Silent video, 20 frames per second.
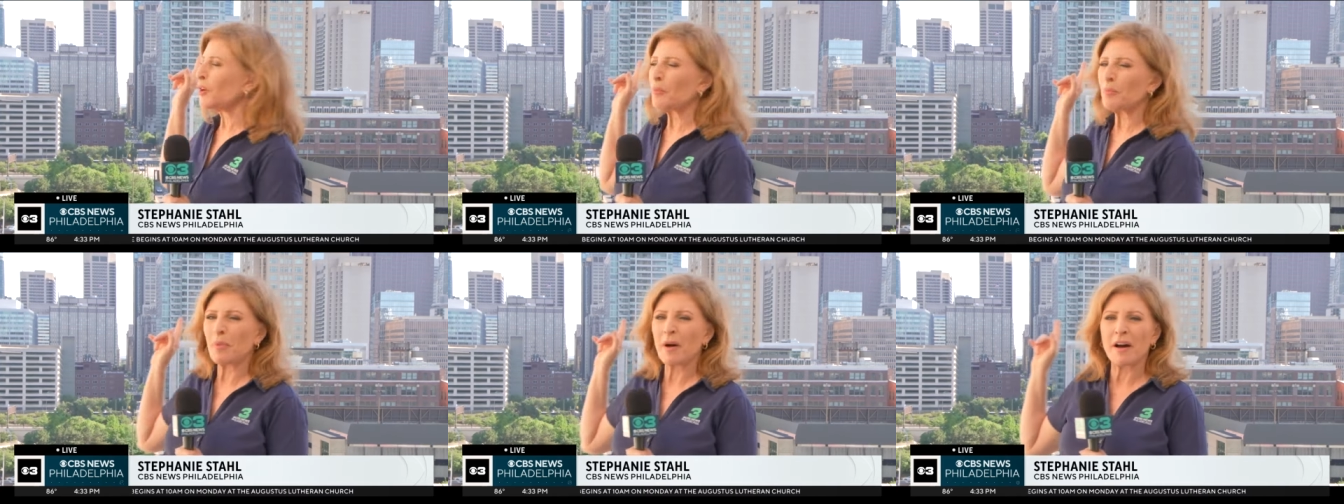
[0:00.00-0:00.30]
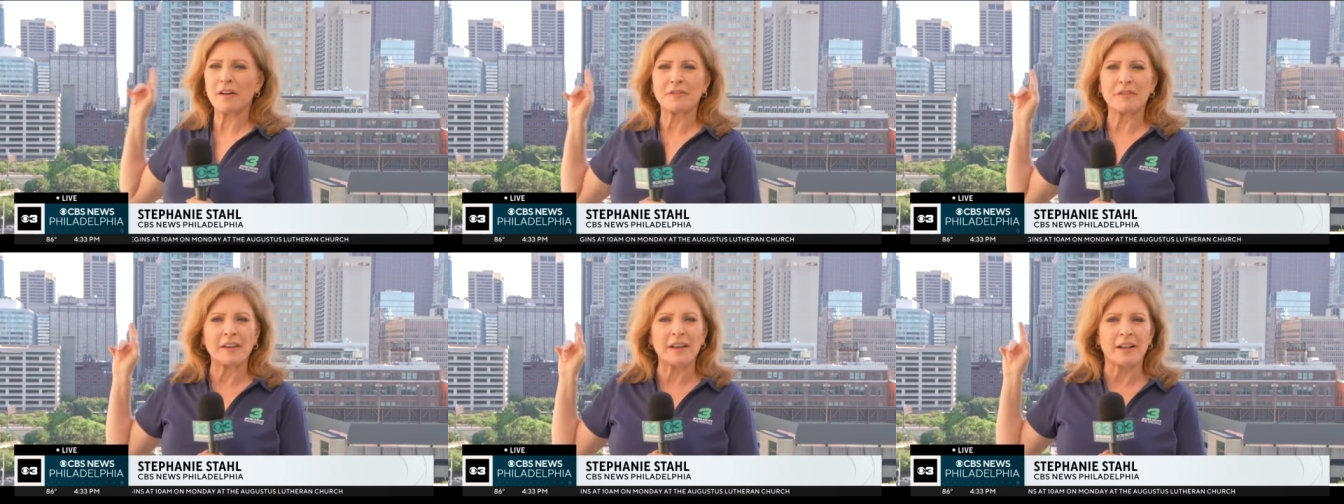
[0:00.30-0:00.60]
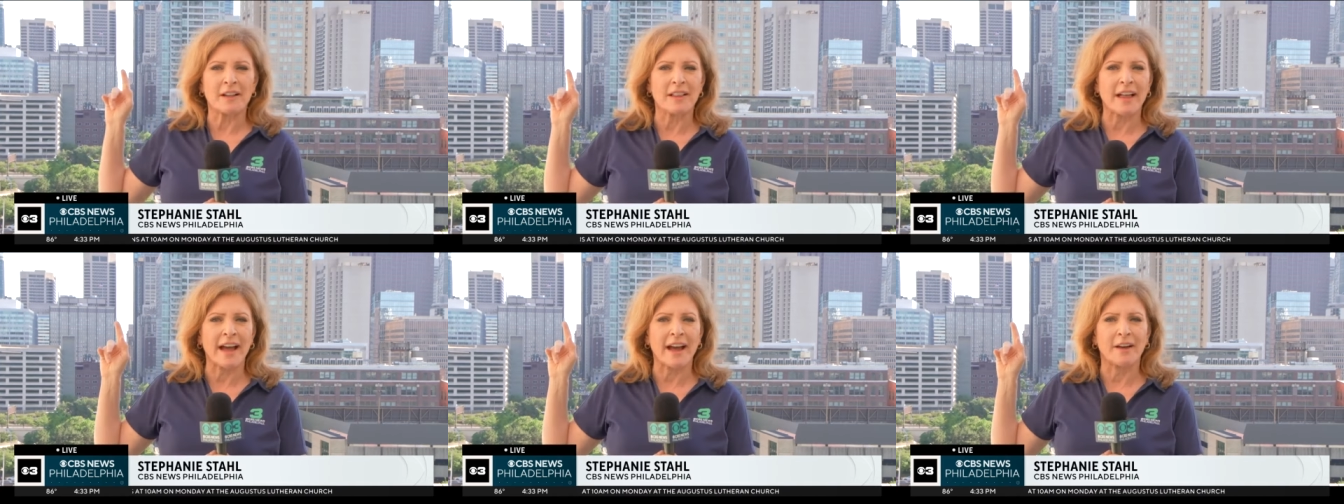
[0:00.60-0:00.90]
puffy
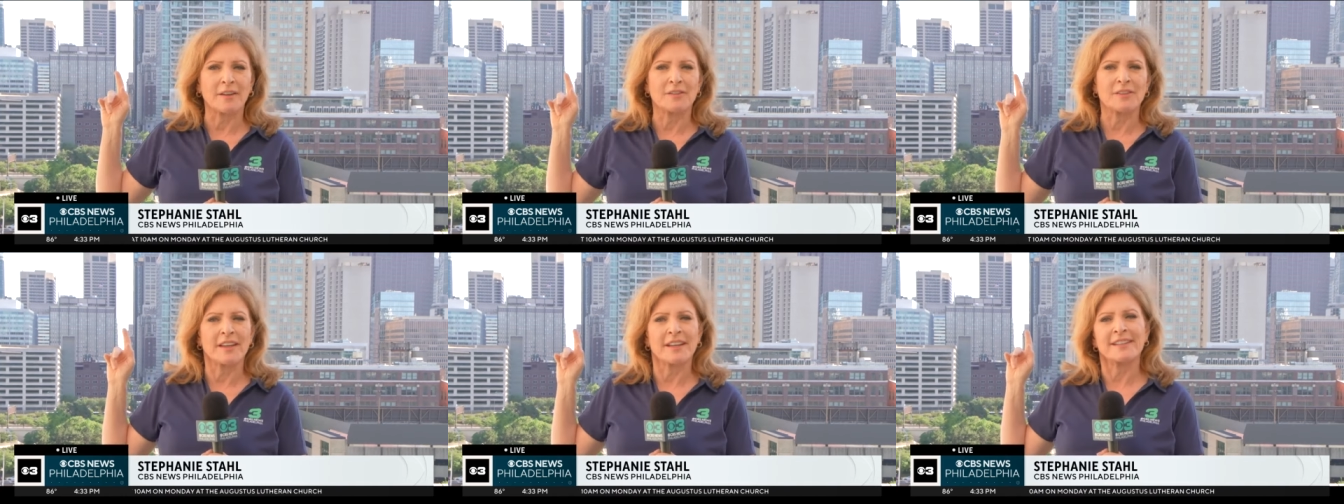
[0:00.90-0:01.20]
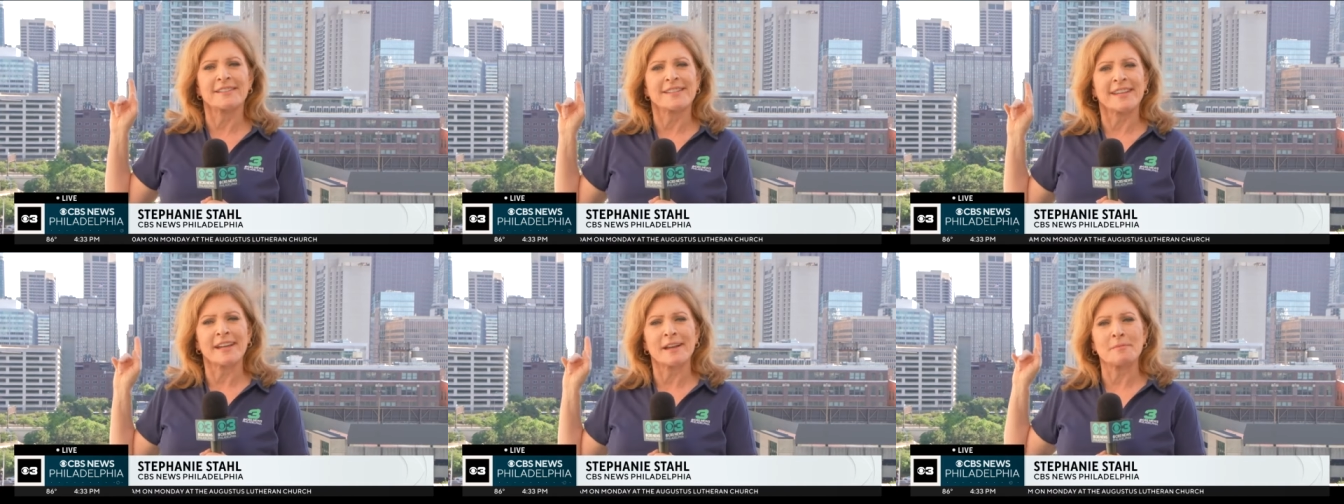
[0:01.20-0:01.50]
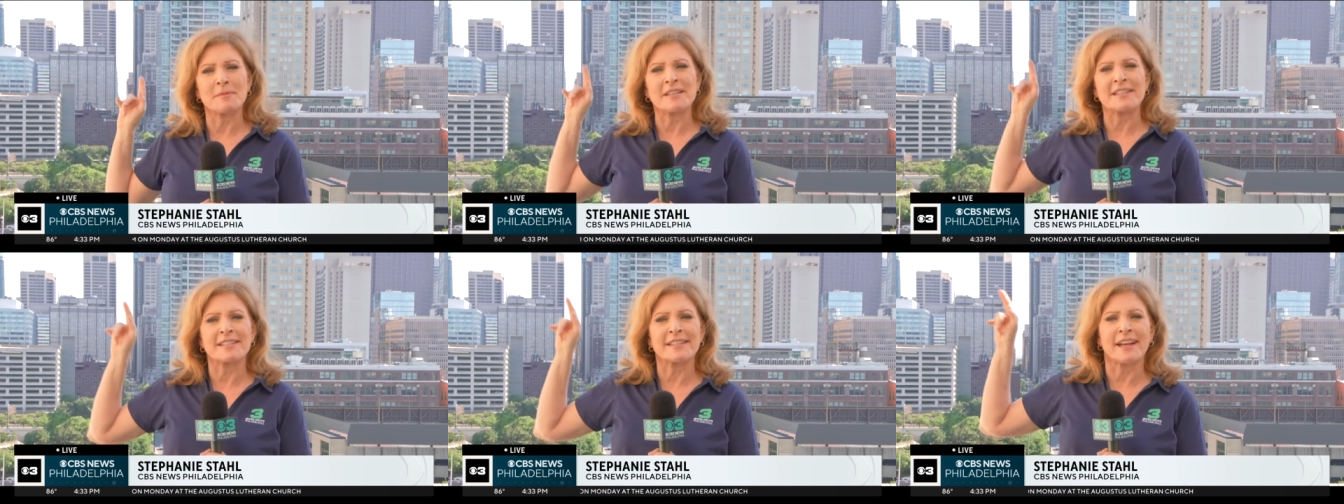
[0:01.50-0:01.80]
cloud that
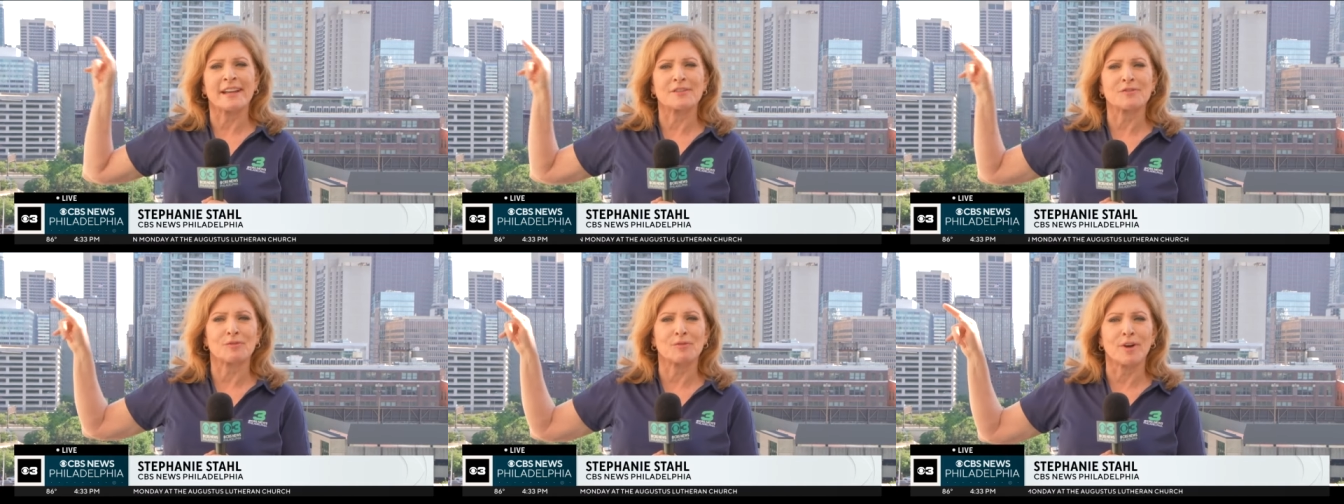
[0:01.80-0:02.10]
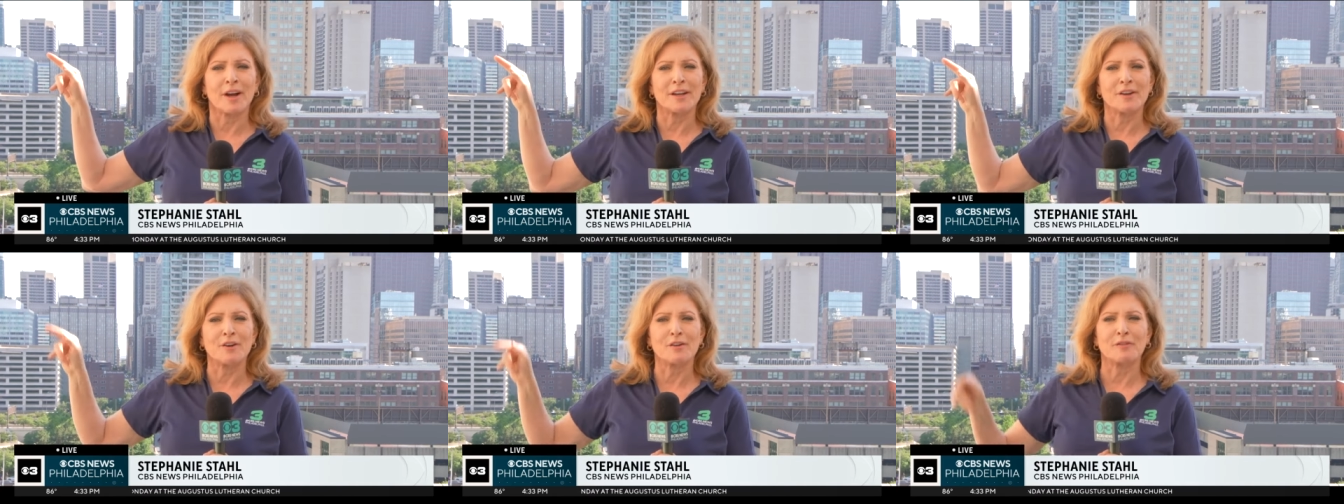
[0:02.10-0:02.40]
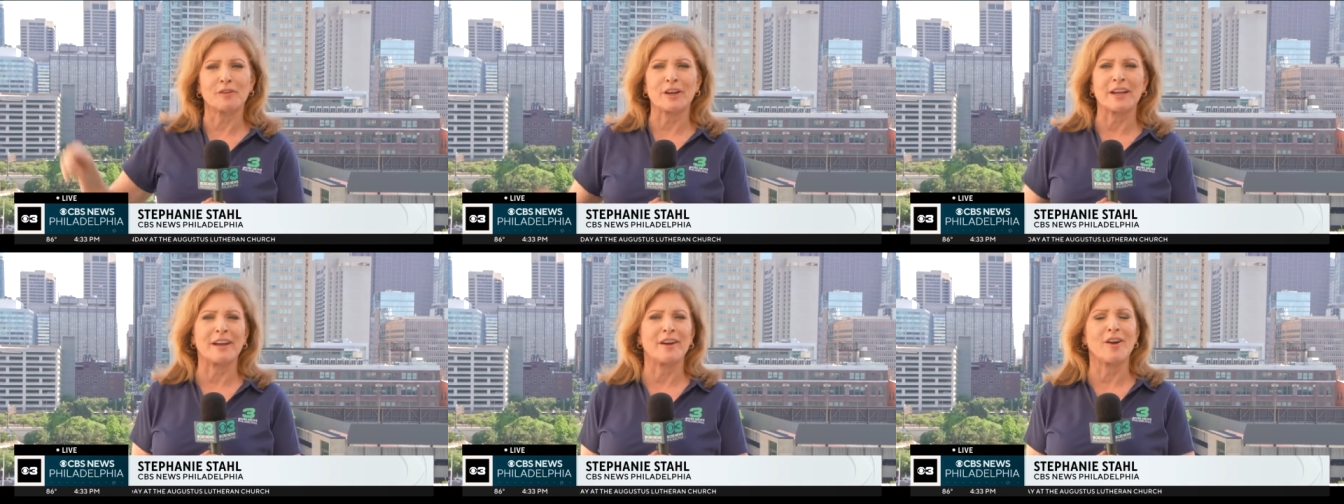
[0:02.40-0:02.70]
Tammy sent right
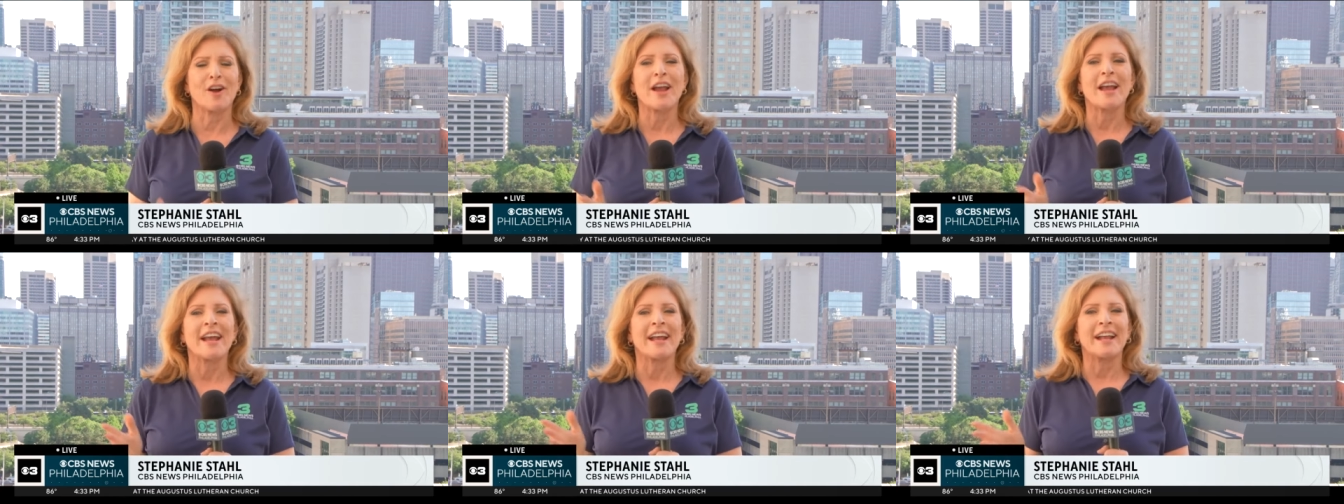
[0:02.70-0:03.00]
over here.